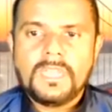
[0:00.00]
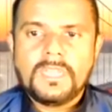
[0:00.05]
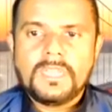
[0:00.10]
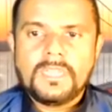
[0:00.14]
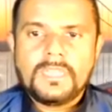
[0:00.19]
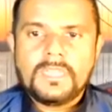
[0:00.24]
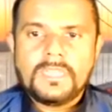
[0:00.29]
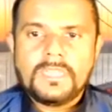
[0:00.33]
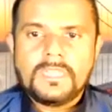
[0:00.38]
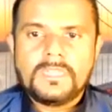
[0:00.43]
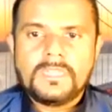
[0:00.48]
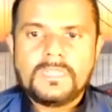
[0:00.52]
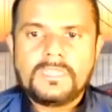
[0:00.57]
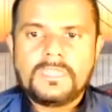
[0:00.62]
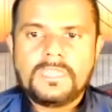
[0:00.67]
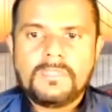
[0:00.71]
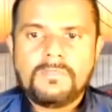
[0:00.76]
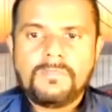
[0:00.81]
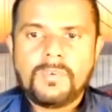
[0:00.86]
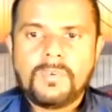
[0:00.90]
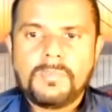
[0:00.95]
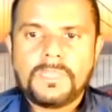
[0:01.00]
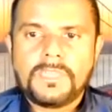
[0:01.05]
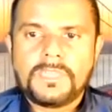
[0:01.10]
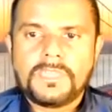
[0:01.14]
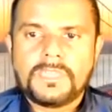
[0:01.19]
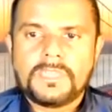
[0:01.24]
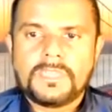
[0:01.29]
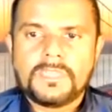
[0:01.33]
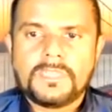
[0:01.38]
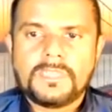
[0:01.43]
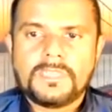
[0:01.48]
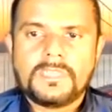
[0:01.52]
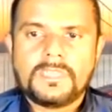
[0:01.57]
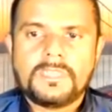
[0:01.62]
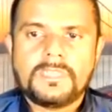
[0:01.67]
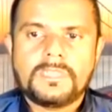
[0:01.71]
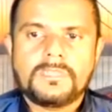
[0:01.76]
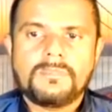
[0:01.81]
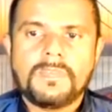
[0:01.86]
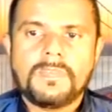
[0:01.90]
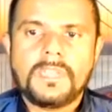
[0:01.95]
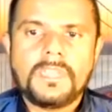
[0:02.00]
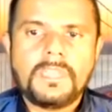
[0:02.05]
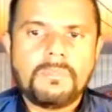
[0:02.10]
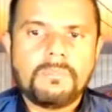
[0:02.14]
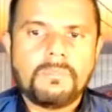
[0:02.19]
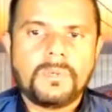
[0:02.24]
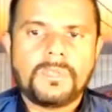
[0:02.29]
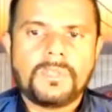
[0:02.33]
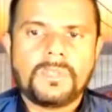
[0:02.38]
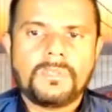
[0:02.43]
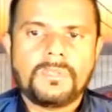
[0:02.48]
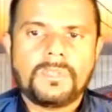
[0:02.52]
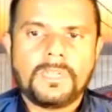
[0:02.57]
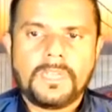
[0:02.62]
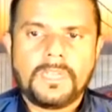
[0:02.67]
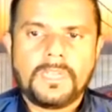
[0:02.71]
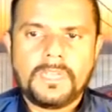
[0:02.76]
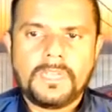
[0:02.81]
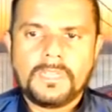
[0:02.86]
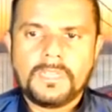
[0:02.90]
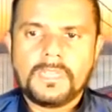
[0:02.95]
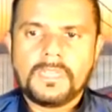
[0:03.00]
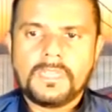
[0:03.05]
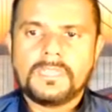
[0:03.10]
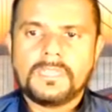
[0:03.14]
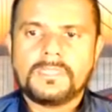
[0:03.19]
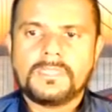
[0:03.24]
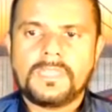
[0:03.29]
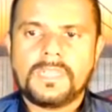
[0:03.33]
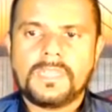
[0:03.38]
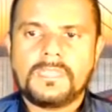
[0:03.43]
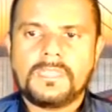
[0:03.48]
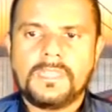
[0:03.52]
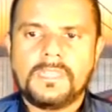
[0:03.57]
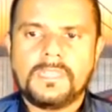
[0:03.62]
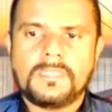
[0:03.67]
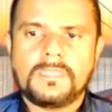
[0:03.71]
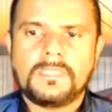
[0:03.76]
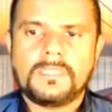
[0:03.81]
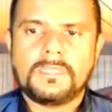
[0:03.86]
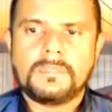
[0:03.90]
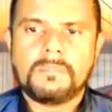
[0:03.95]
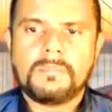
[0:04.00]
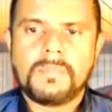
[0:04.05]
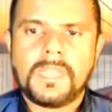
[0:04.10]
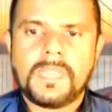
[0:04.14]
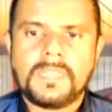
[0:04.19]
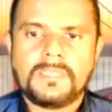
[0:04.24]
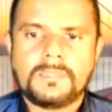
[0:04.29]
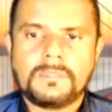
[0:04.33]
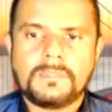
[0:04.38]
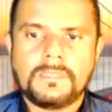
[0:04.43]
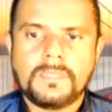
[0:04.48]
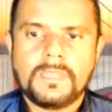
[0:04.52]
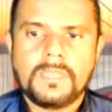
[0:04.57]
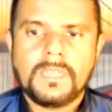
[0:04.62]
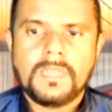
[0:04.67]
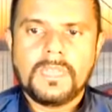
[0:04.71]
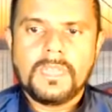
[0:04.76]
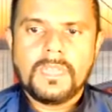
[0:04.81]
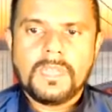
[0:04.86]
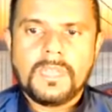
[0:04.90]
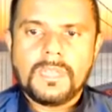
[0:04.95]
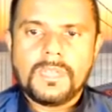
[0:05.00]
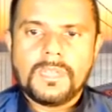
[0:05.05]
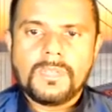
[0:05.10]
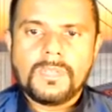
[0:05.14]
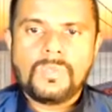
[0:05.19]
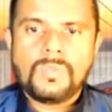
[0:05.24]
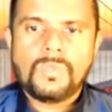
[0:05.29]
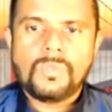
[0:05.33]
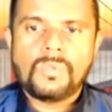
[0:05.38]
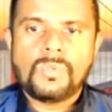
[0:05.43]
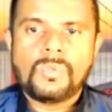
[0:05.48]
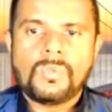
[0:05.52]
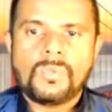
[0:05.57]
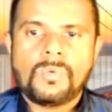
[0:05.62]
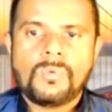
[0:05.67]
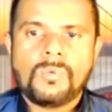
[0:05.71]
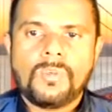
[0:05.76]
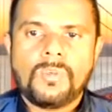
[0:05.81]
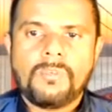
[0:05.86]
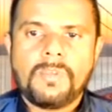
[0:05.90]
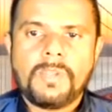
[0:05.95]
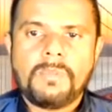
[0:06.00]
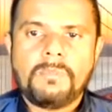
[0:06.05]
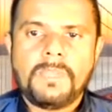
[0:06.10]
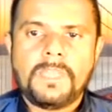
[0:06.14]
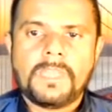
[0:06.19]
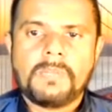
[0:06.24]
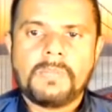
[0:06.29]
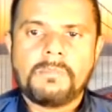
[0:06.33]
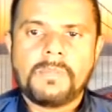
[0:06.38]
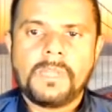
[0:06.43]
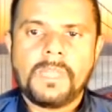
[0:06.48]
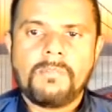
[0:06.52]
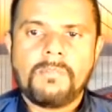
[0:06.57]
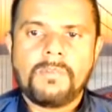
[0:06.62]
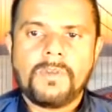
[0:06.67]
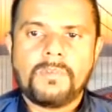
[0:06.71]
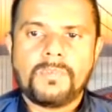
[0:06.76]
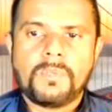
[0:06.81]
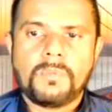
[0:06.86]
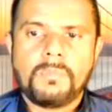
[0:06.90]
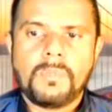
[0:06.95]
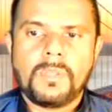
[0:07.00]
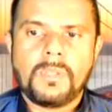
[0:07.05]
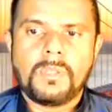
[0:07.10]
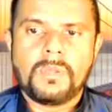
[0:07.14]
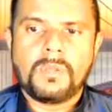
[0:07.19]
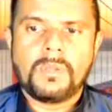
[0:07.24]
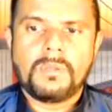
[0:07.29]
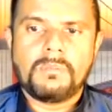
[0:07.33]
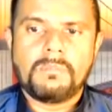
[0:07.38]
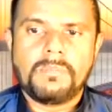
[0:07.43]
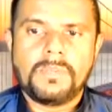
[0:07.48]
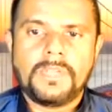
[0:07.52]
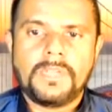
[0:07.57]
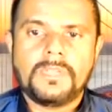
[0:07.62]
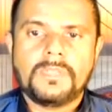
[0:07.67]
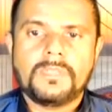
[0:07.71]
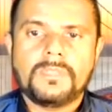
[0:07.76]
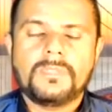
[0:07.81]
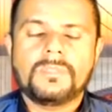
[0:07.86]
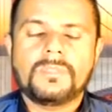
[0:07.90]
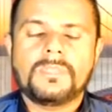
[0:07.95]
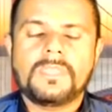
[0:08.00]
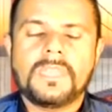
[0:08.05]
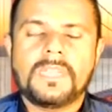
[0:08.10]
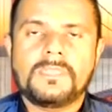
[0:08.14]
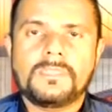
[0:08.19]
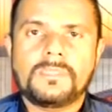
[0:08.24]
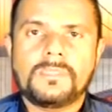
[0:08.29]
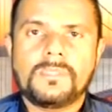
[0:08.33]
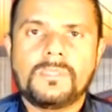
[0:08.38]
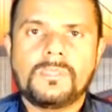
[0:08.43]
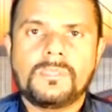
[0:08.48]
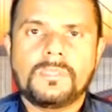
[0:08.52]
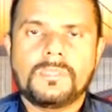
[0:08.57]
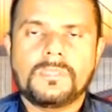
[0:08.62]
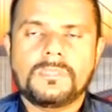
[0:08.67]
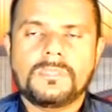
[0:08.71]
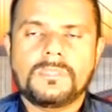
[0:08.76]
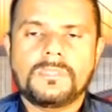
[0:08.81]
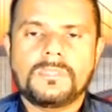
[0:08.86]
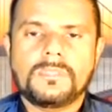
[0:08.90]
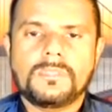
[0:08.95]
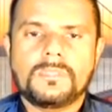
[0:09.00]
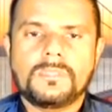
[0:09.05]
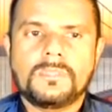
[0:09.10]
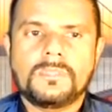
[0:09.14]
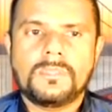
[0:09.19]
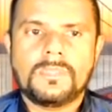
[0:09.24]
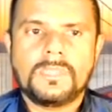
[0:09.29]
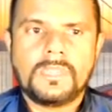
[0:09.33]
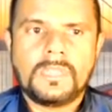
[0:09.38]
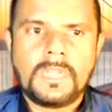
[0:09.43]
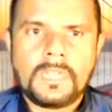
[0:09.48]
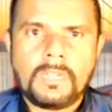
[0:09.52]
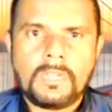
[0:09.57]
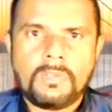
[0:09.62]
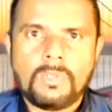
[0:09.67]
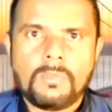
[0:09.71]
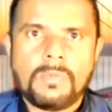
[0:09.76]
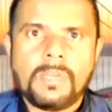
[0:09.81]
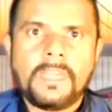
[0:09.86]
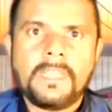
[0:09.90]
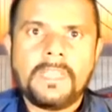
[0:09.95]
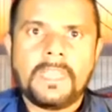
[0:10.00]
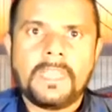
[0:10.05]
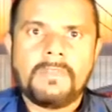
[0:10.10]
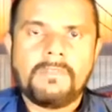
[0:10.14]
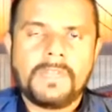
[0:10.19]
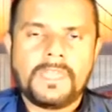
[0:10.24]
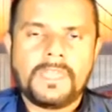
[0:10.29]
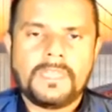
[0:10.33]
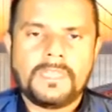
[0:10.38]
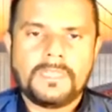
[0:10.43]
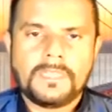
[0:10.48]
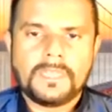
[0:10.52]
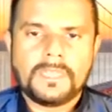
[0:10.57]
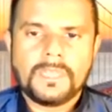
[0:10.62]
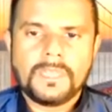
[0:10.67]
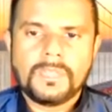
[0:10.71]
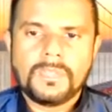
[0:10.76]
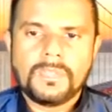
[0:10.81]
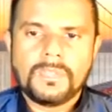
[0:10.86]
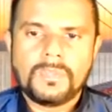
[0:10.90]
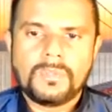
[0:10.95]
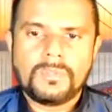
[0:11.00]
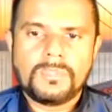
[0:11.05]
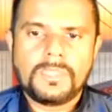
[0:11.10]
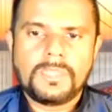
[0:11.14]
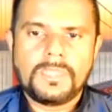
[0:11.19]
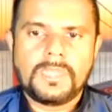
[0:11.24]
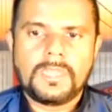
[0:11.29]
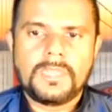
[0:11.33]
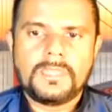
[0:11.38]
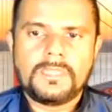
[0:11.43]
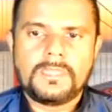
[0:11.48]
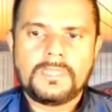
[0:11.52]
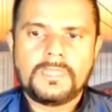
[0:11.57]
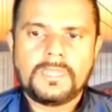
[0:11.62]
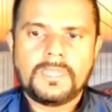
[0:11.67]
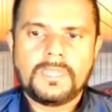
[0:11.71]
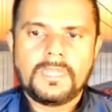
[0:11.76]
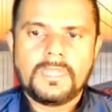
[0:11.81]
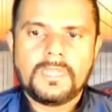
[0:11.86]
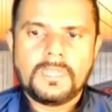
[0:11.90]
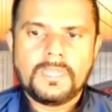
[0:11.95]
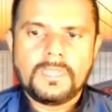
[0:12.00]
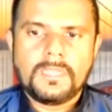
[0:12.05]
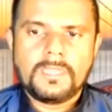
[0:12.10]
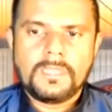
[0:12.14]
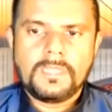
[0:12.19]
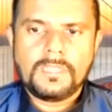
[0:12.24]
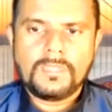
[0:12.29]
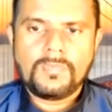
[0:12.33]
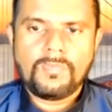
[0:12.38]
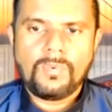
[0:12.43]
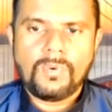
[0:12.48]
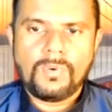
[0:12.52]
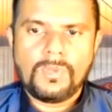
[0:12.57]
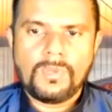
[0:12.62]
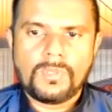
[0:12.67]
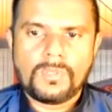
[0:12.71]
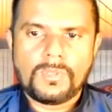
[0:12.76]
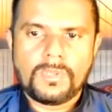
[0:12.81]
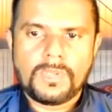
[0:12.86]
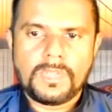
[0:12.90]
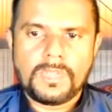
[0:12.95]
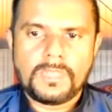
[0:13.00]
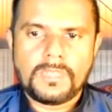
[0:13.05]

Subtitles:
This information is very important to create stress listen. Plus, you when you become aware of your breath, you tend to slow down. So now you're breathing heavily. You see that is just focus on it.